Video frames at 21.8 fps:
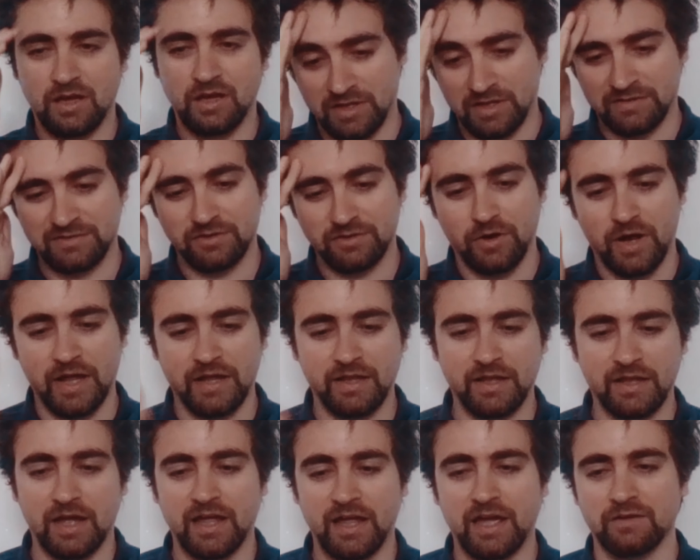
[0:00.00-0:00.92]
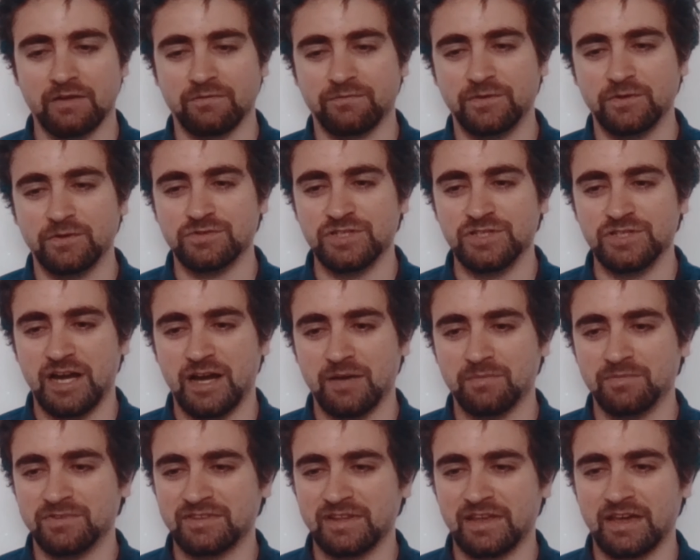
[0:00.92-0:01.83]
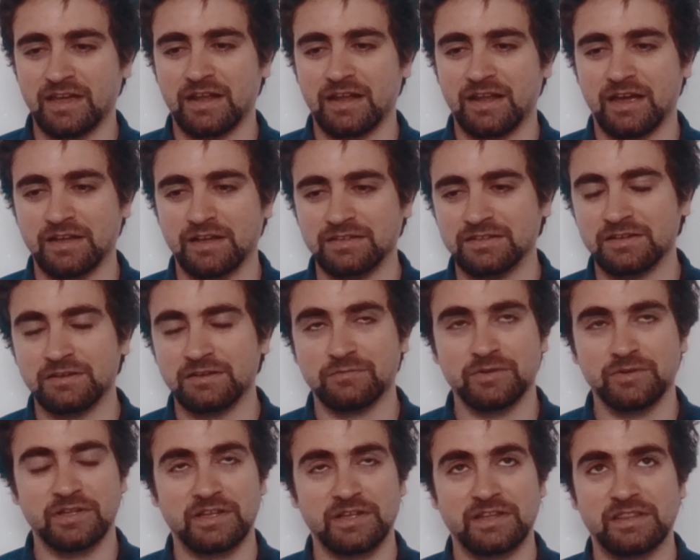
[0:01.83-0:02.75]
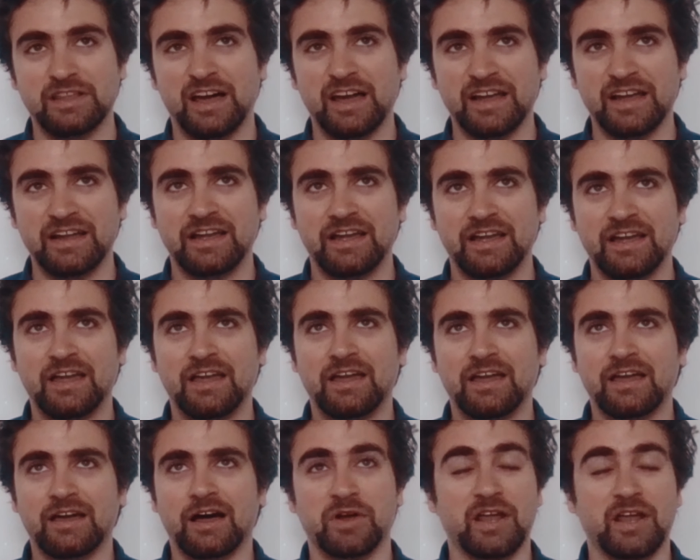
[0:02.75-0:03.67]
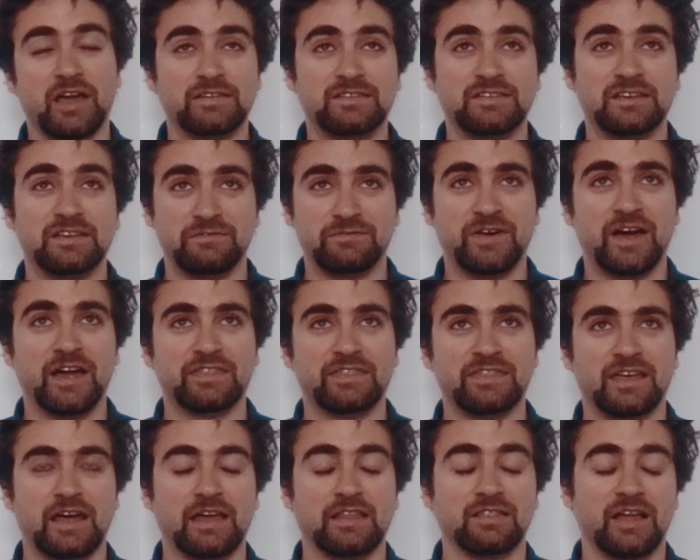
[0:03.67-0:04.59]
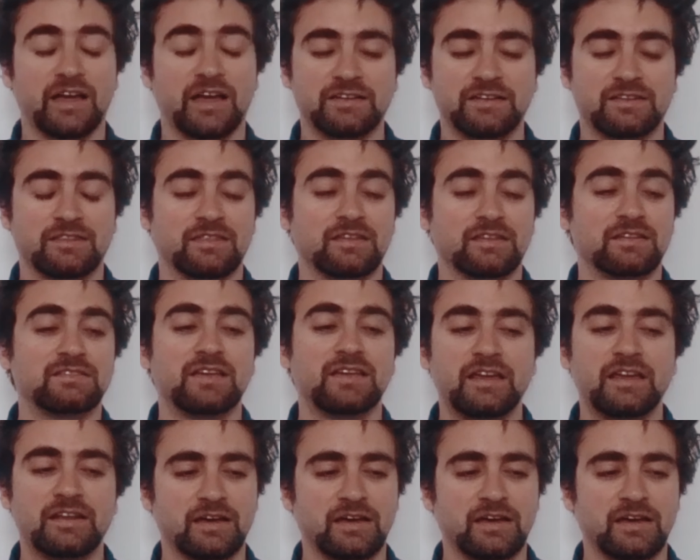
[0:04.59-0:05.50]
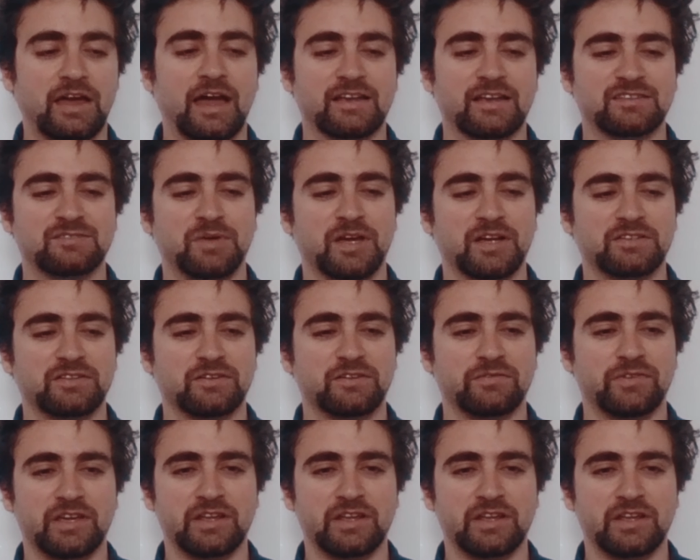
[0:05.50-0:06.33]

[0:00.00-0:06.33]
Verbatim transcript: And so I, I had a few jobs that I didn't really like, but I did find that I liked the data aspect of